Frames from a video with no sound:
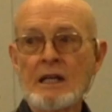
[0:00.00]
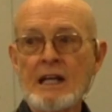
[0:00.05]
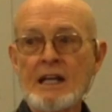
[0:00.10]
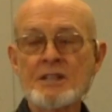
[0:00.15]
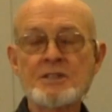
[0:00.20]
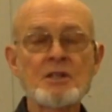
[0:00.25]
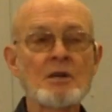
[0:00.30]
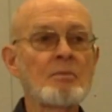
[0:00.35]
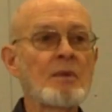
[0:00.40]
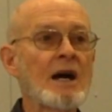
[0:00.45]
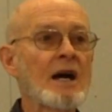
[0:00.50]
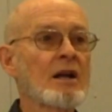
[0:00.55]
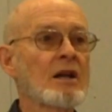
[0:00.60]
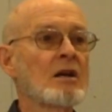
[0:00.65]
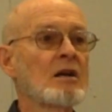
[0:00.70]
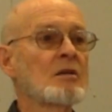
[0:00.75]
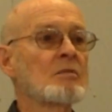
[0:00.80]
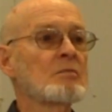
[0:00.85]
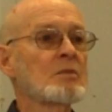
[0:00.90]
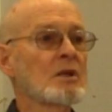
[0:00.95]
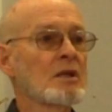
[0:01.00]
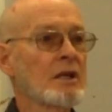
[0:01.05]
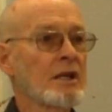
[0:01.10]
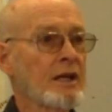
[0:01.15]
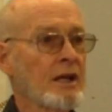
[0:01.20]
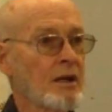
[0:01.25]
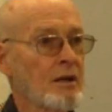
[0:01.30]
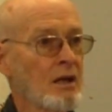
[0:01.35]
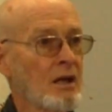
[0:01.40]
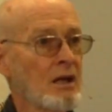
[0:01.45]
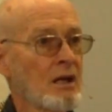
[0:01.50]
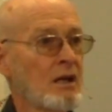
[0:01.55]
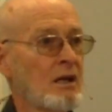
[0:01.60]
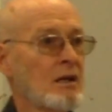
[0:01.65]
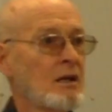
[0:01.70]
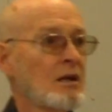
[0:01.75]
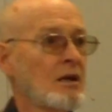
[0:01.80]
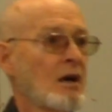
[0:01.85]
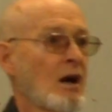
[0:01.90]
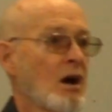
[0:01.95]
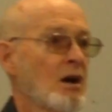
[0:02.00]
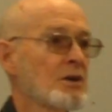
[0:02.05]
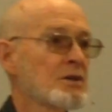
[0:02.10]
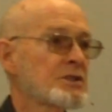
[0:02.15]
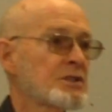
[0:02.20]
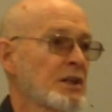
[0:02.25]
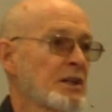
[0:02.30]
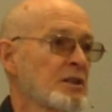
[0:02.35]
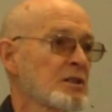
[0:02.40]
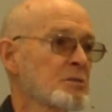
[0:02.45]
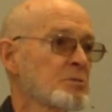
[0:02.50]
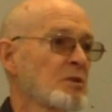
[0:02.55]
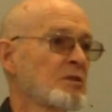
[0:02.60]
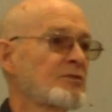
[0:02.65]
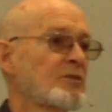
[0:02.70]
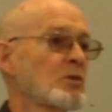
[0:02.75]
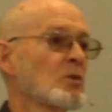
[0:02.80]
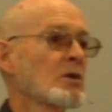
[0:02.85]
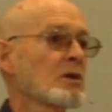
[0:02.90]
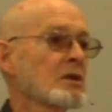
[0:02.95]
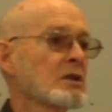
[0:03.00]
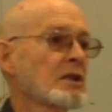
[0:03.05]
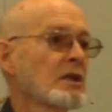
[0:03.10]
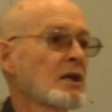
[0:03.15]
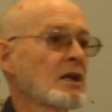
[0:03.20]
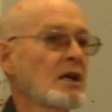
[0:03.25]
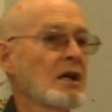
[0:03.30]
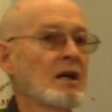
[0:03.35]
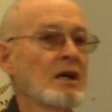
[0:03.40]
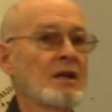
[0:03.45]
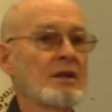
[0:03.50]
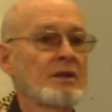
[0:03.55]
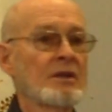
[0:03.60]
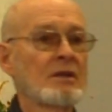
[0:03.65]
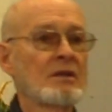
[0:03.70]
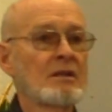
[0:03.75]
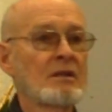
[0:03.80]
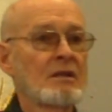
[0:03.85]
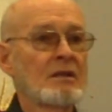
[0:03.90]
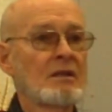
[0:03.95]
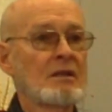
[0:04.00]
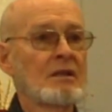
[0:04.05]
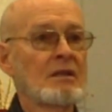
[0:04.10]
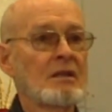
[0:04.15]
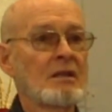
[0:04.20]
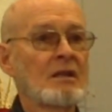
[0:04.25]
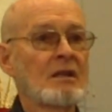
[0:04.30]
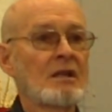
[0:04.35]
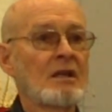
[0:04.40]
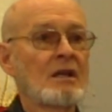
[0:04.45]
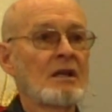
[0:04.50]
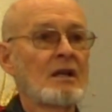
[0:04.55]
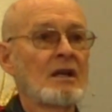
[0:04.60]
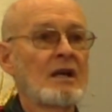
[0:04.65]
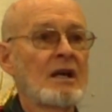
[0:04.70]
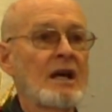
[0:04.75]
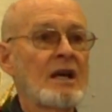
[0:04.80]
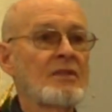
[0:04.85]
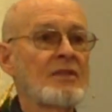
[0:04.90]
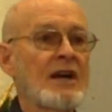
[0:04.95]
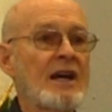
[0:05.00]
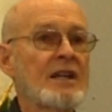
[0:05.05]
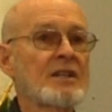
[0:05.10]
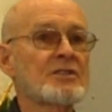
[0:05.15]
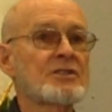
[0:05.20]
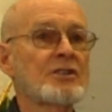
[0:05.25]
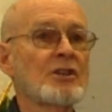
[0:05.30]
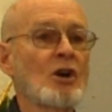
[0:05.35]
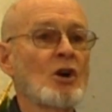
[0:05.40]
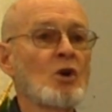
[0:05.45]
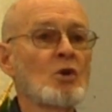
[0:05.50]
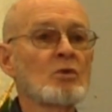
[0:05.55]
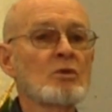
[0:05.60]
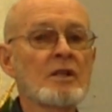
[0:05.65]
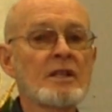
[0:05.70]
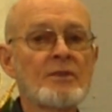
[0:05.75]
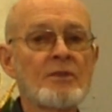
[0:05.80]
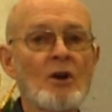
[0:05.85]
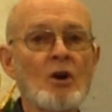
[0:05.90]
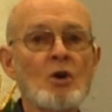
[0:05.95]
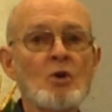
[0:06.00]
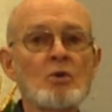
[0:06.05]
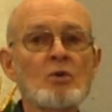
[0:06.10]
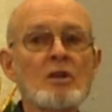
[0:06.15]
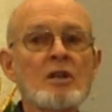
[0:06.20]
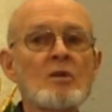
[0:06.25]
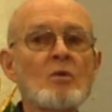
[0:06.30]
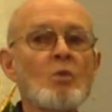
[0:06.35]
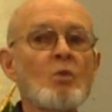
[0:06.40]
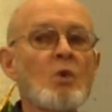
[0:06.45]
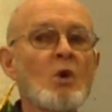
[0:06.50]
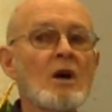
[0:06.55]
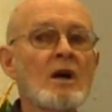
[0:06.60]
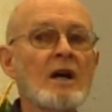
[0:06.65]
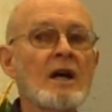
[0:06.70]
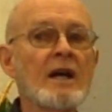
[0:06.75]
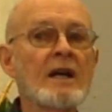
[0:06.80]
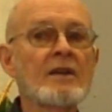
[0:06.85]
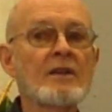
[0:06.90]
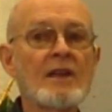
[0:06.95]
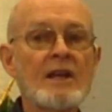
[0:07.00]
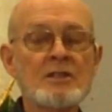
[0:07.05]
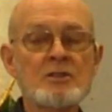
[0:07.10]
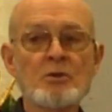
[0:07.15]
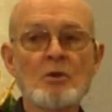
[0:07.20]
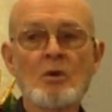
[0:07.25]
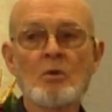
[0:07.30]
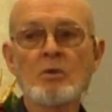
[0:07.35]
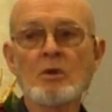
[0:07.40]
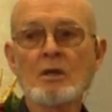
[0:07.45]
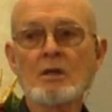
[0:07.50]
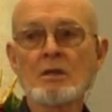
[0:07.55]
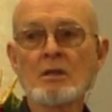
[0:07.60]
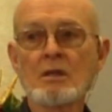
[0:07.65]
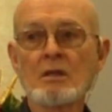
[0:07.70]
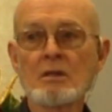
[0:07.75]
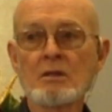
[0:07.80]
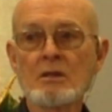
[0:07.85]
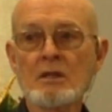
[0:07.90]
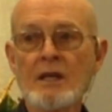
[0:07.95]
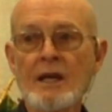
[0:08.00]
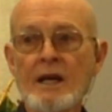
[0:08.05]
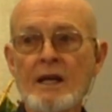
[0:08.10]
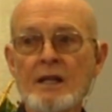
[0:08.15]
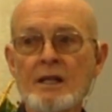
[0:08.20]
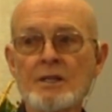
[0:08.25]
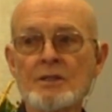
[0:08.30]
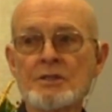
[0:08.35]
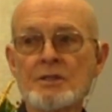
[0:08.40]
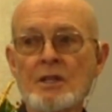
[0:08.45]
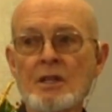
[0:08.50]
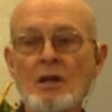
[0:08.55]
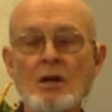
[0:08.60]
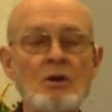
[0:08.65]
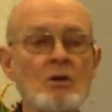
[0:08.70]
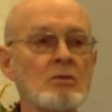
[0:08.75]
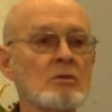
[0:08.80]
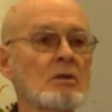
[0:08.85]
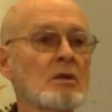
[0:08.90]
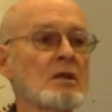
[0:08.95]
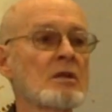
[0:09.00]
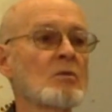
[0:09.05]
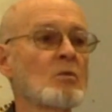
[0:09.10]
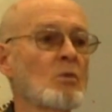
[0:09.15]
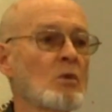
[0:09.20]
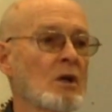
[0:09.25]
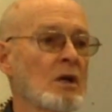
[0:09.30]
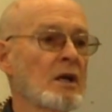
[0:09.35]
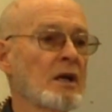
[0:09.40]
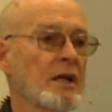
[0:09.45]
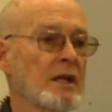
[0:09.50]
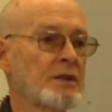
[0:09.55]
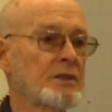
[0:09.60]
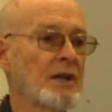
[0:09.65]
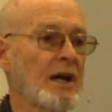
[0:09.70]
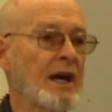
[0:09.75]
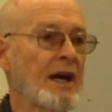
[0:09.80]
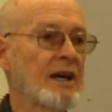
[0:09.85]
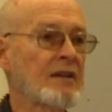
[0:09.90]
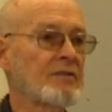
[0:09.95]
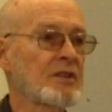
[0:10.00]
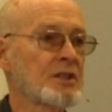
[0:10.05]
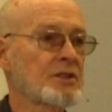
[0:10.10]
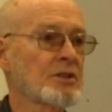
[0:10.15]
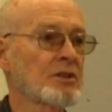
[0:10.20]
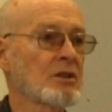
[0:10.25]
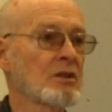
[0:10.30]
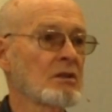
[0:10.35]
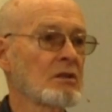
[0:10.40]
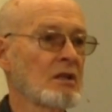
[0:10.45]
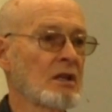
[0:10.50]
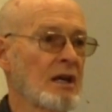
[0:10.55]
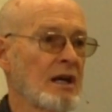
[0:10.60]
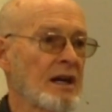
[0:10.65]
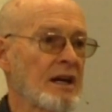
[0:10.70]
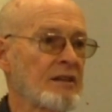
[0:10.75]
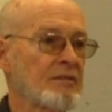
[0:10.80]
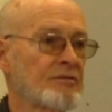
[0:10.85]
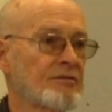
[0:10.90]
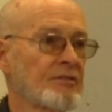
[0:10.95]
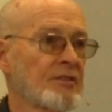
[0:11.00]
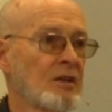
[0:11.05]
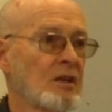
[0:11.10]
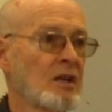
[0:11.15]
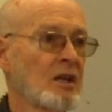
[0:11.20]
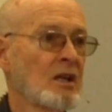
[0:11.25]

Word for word: It's about humbling ourselves before God. And that is the only, the only way, and that's what we're going to look at, is the only way to have eternal life.